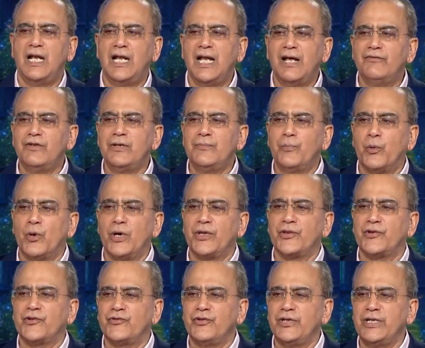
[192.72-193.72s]

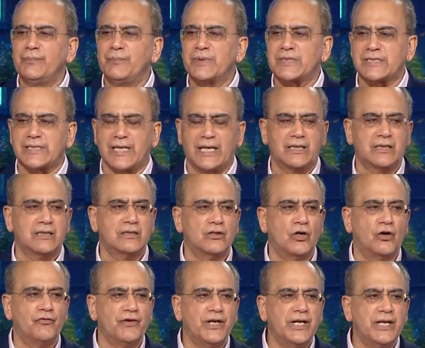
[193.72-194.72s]
11.3%
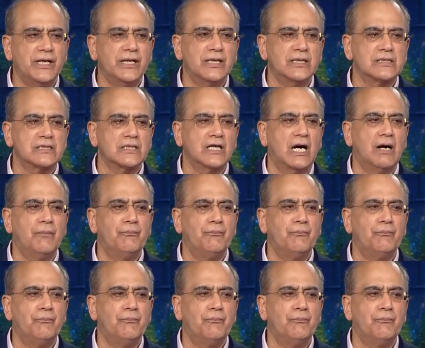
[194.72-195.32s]
of Indians